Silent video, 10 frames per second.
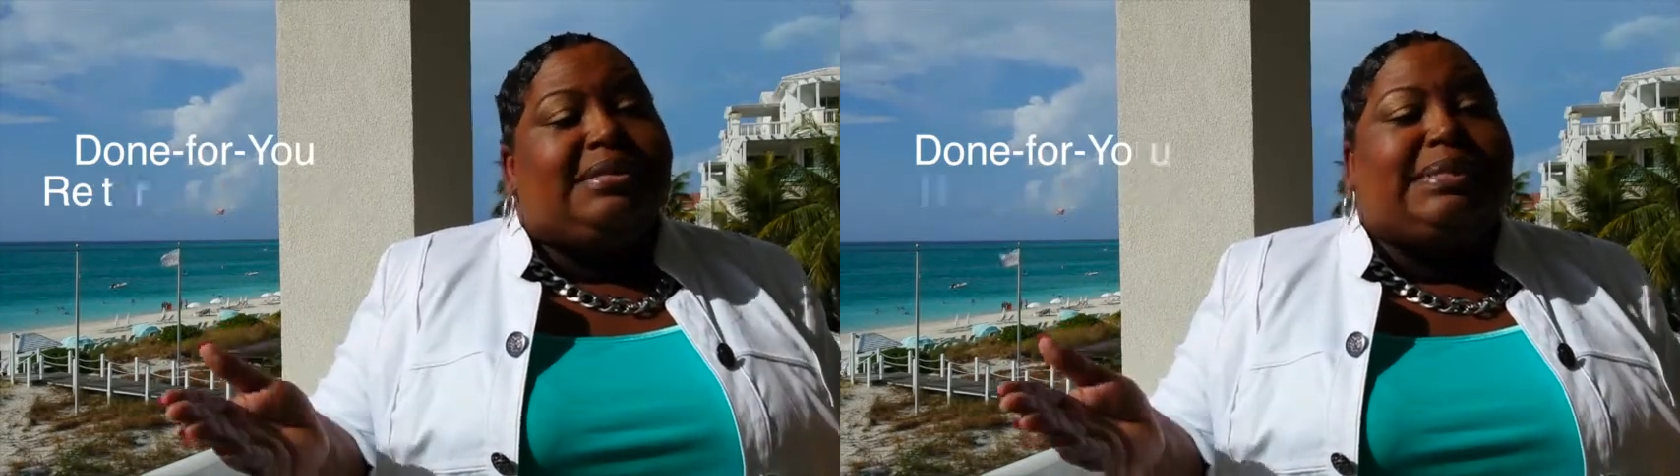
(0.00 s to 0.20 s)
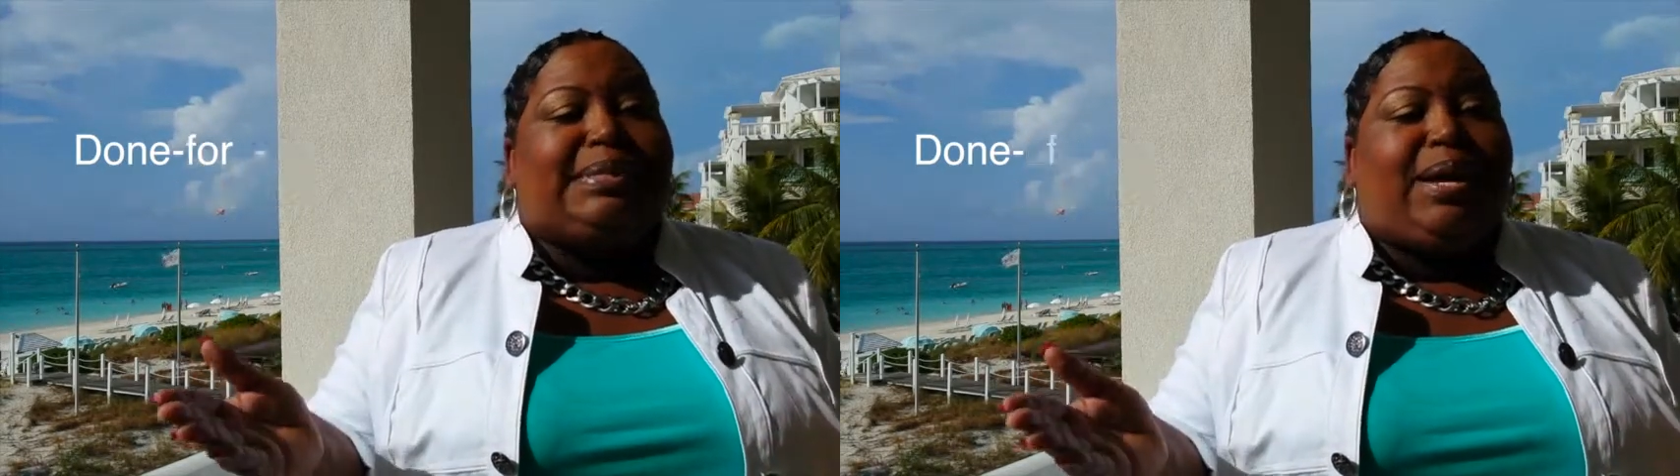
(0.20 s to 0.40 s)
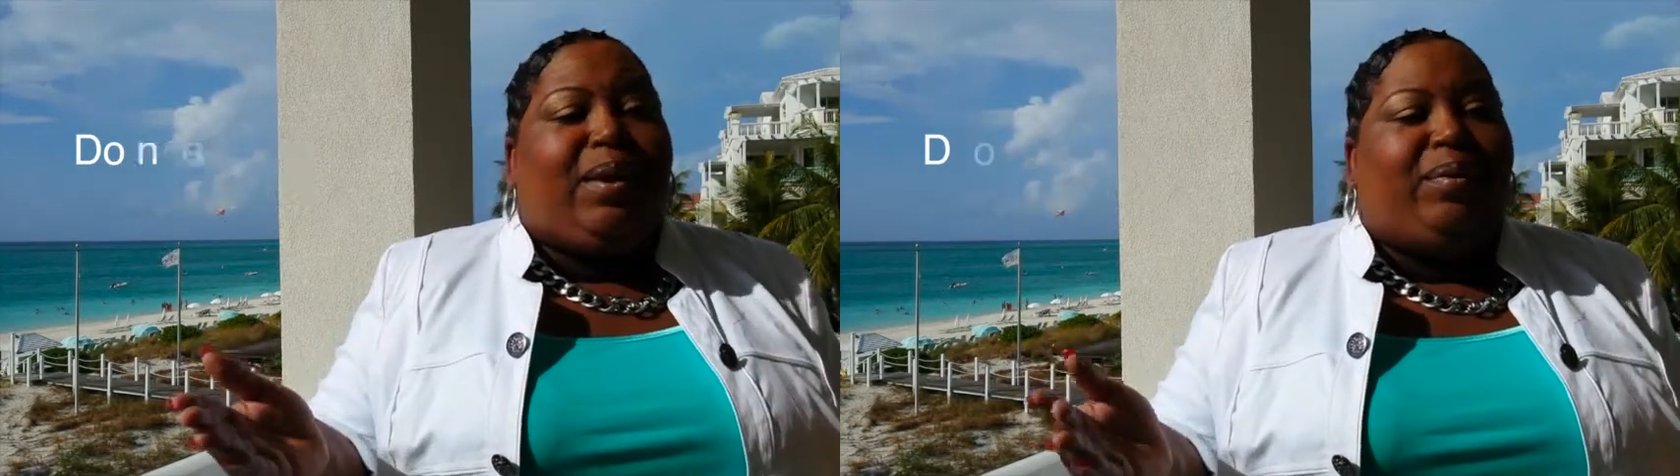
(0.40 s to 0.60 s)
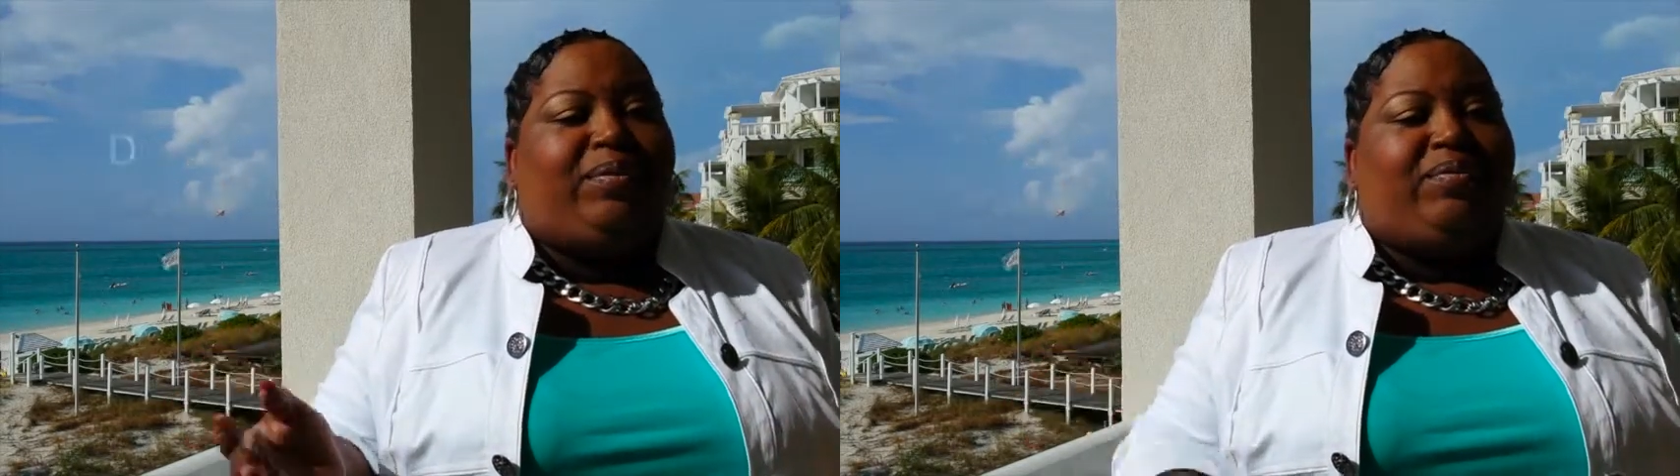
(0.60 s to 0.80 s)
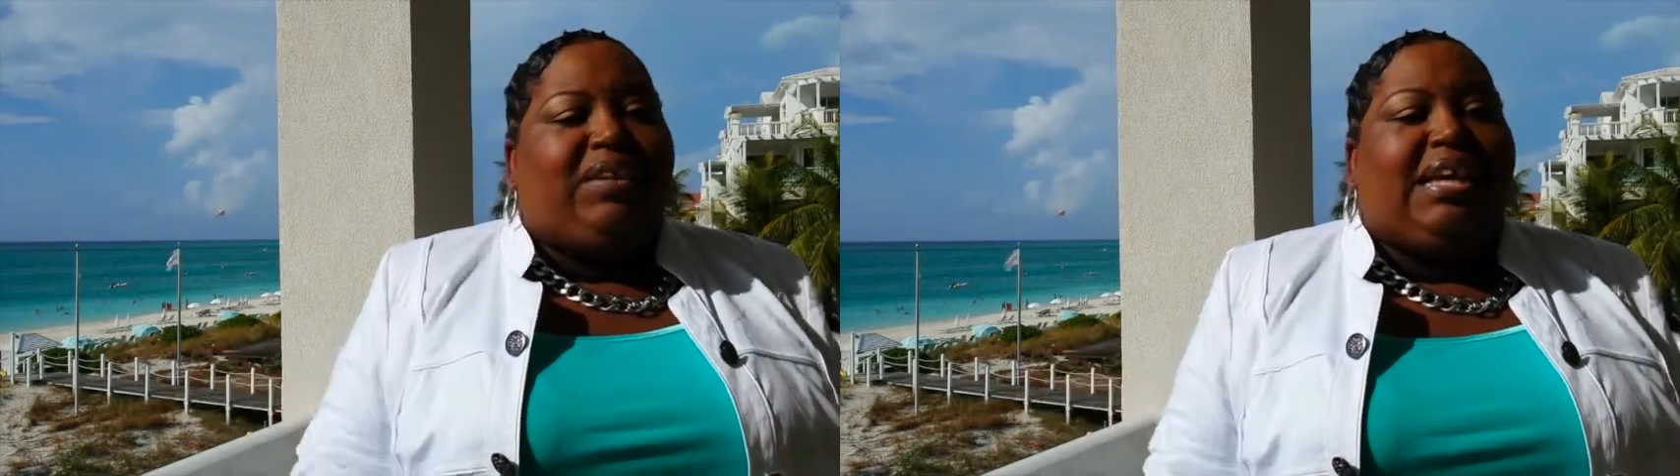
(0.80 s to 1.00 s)
So
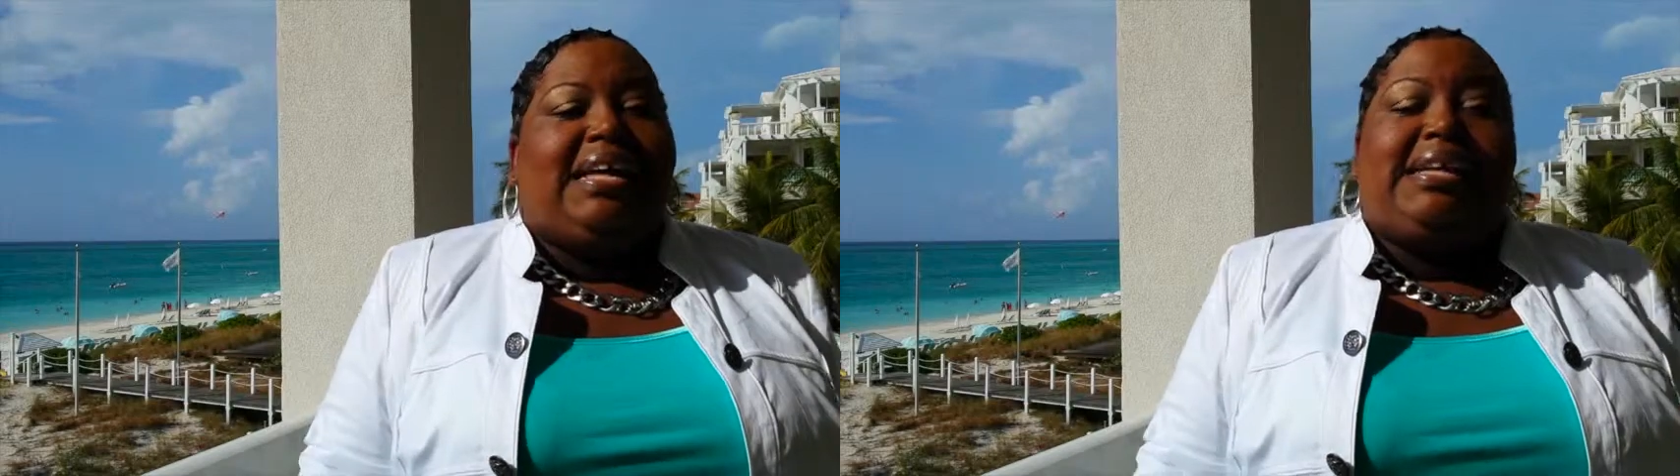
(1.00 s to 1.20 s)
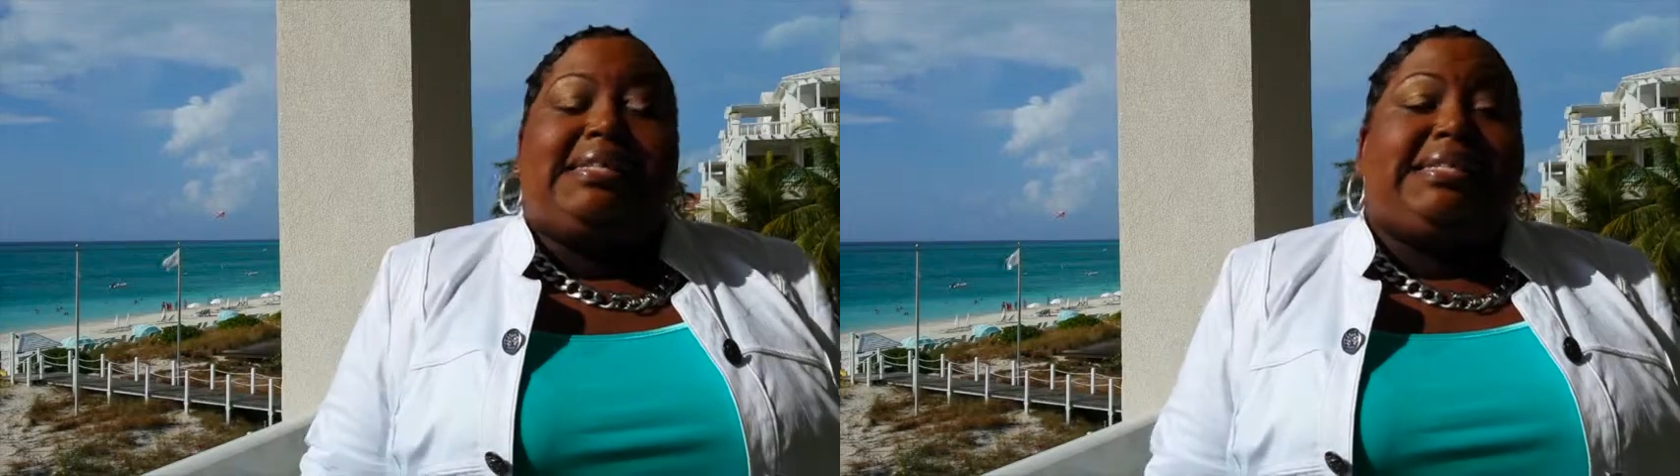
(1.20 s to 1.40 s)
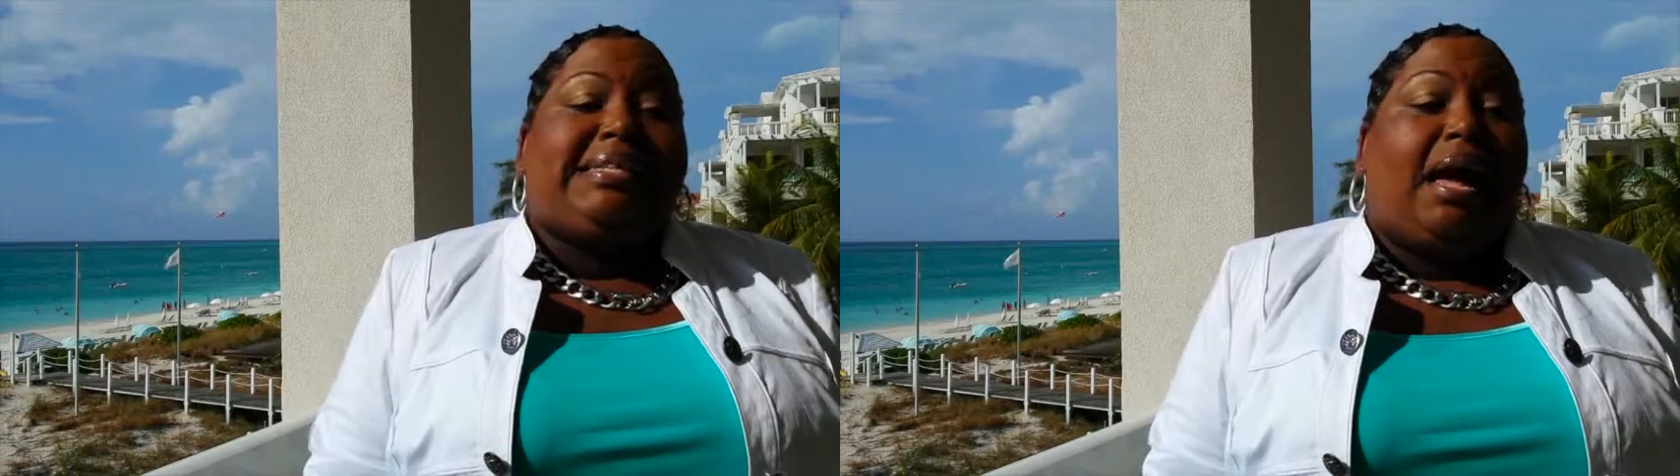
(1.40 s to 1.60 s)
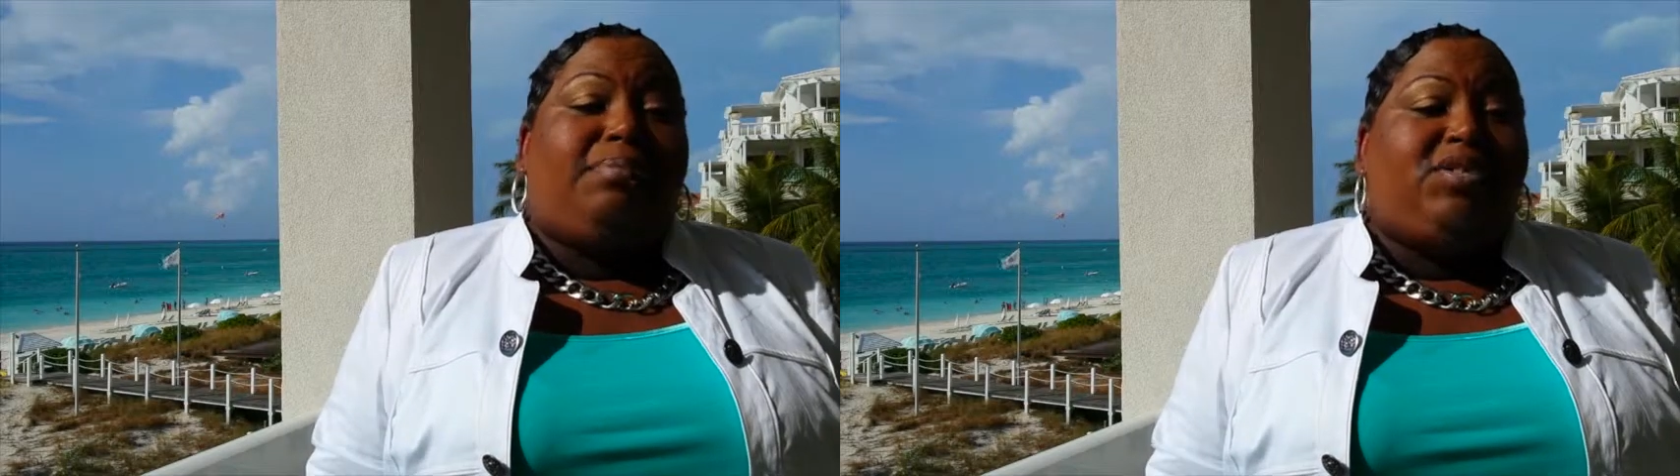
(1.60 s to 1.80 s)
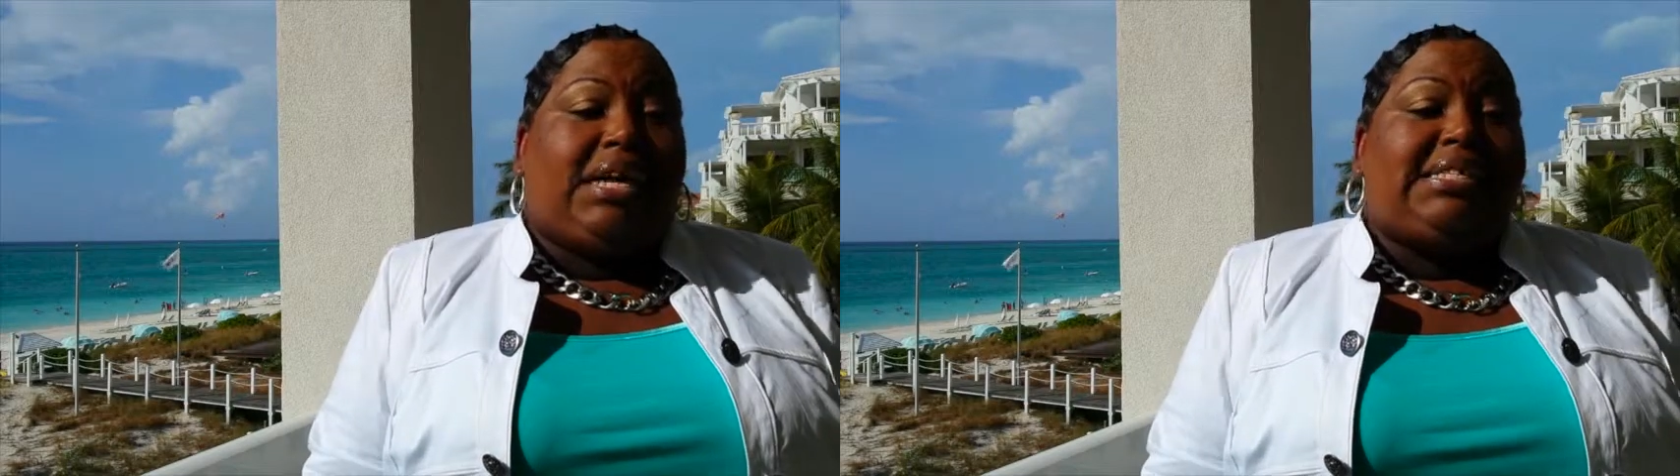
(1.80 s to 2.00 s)

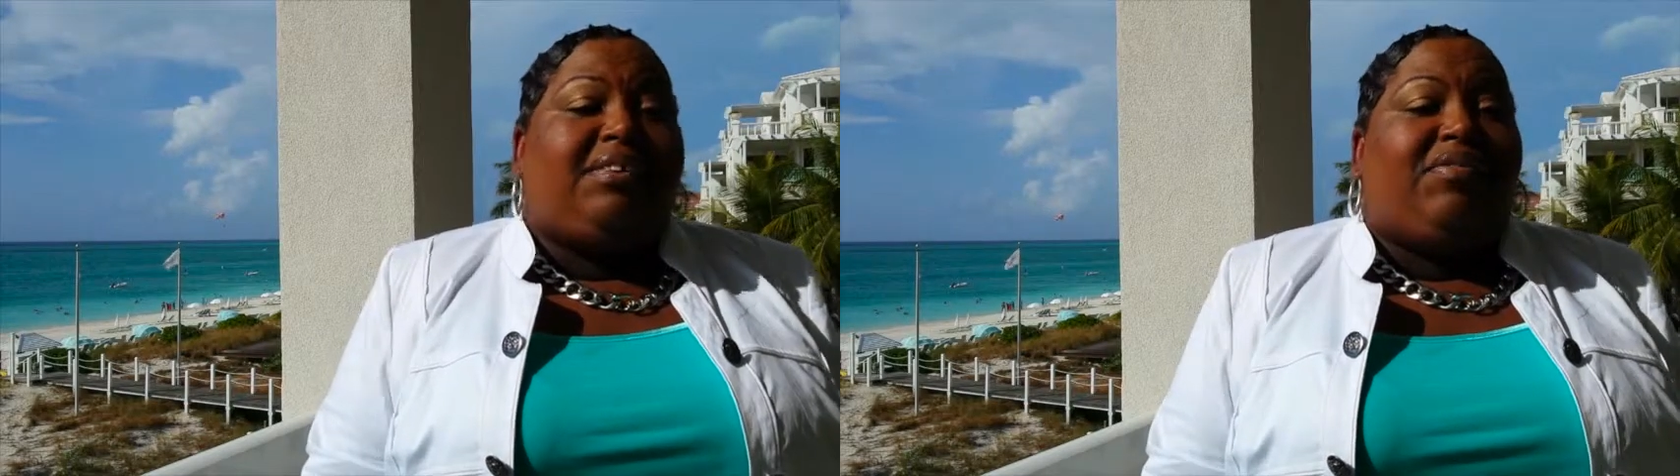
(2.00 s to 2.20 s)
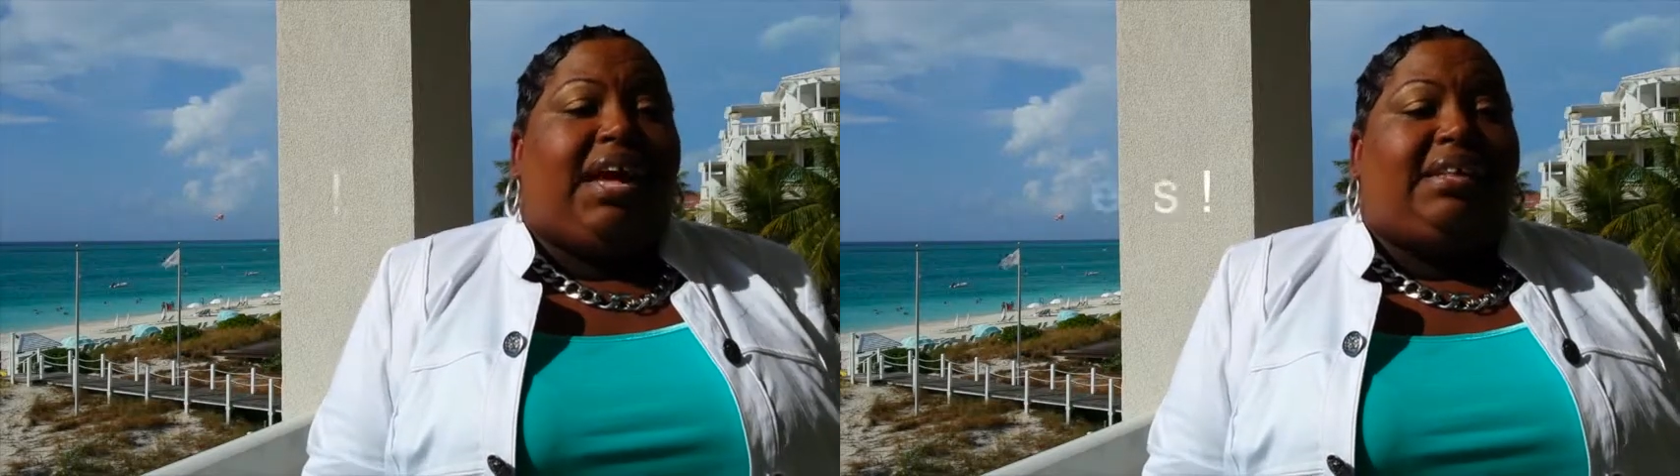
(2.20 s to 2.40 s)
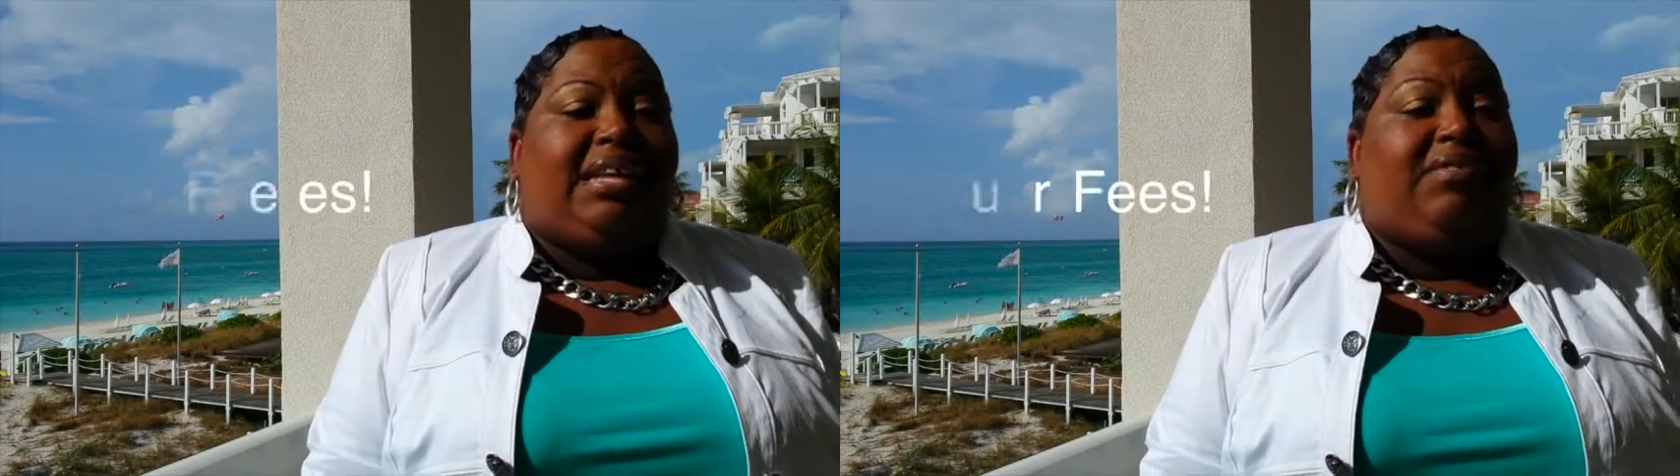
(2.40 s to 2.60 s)
stop justifying